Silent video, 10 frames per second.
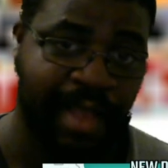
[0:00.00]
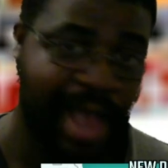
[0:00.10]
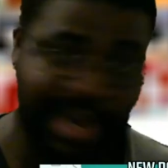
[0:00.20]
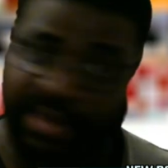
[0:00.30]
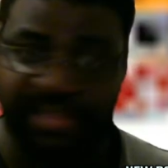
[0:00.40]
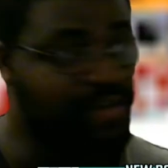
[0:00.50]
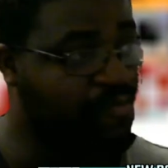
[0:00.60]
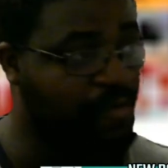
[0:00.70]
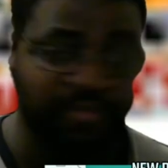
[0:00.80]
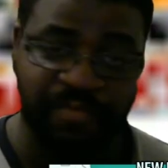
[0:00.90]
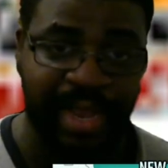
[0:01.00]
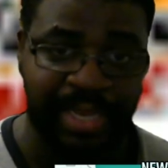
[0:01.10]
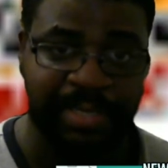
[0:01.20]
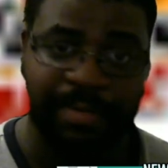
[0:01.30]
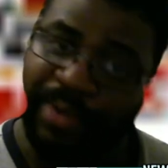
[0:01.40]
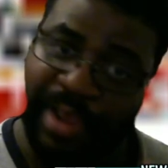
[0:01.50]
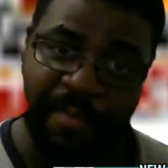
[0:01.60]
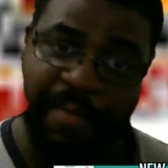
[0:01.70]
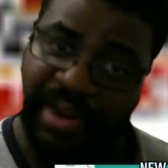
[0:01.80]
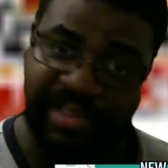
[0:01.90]
I didn't see the first match, but
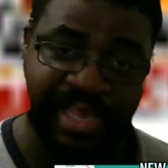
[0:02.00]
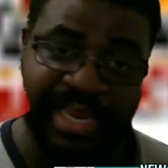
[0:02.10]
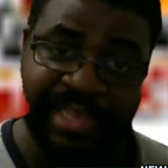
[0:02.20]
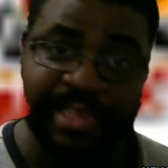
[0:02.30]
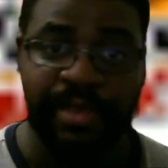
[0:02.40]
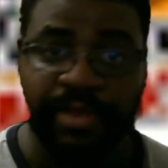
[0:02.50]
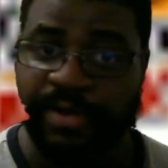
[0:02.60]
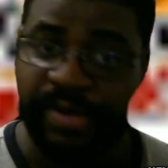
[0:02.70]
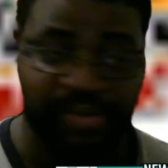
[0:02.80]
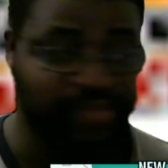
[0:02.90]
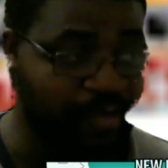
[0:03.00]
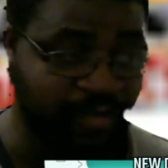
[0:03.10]
everybody said he did good in the first